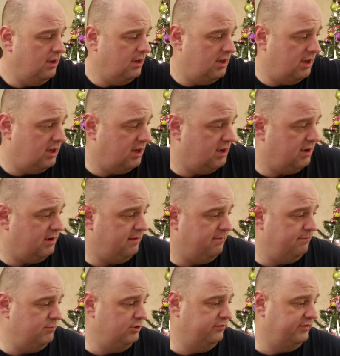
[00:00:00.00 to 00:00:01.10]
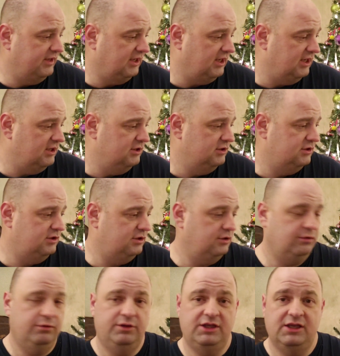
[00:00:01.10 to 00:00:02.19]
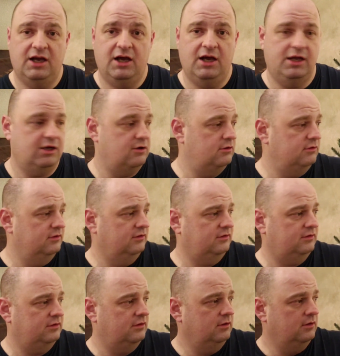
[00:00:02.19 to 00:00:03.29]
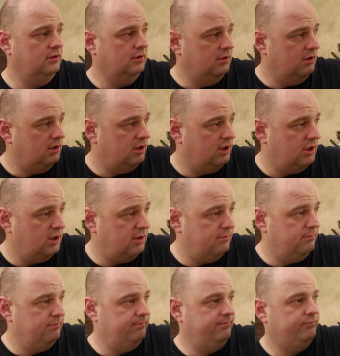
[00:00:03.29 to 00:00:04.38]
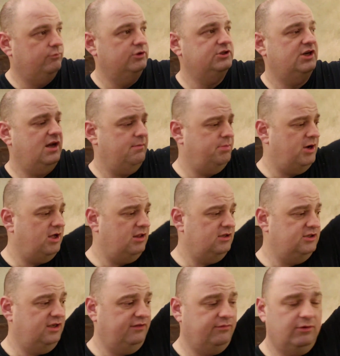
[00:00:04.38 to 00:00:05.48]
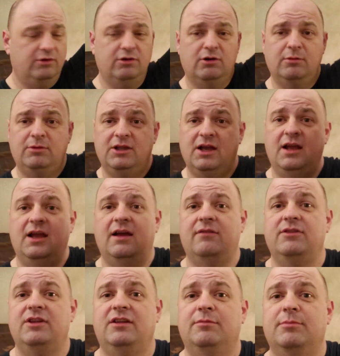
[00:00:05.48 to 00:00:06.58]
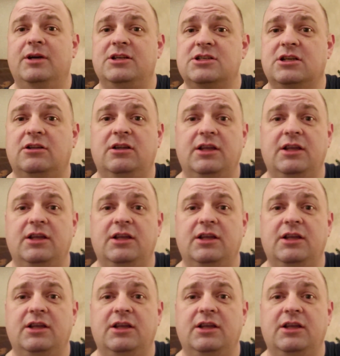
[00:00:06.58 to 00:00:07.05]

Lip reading: Moving into the irons, which I apologize for. Normally I have these much